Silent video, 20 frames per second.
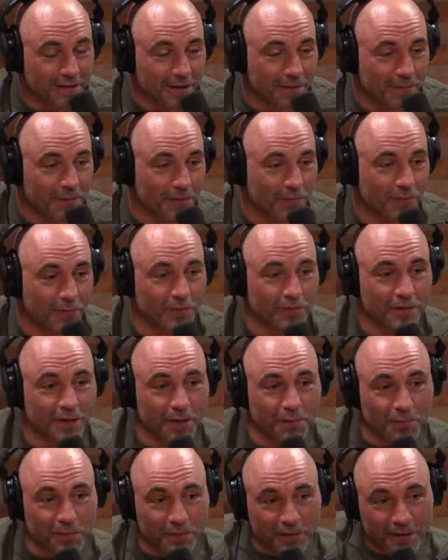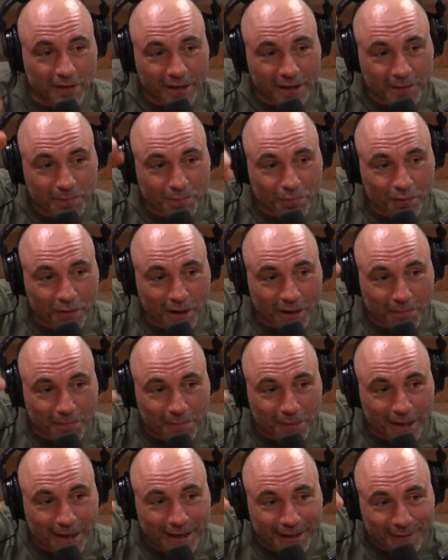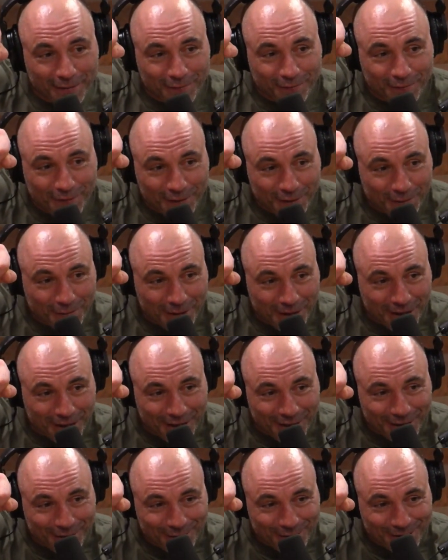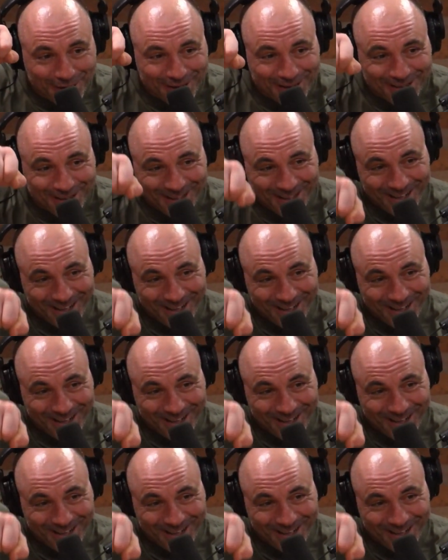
Somebody rolls up with a nice brown baggie filled with hundreds.